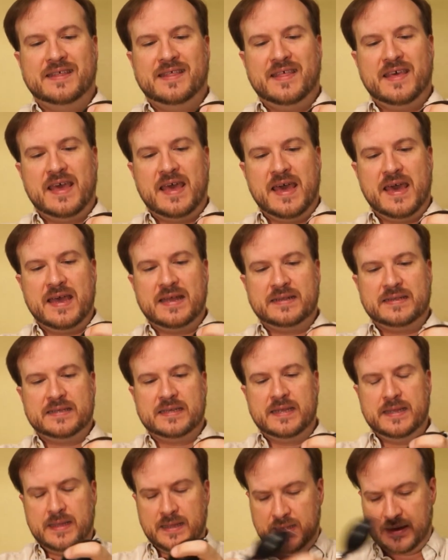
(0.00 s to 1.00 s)
that.
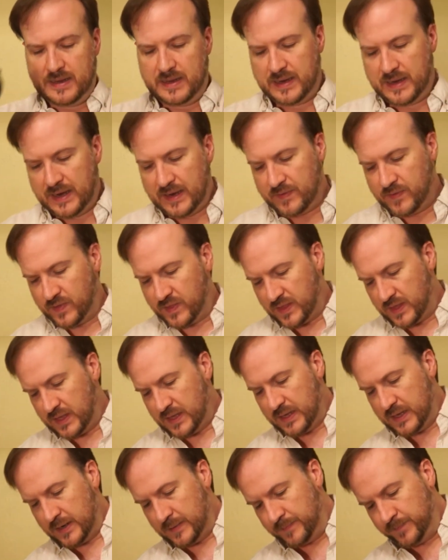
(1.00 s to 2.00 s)
And
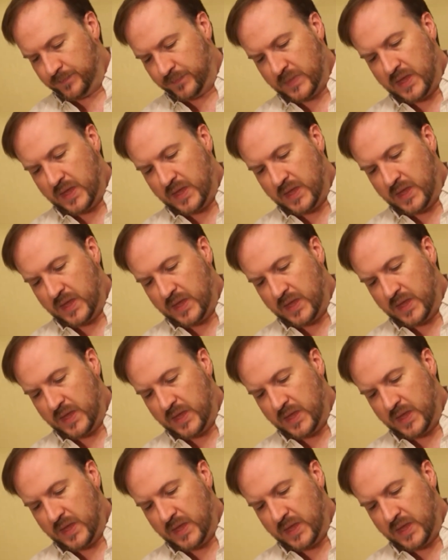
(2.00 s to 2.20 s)
then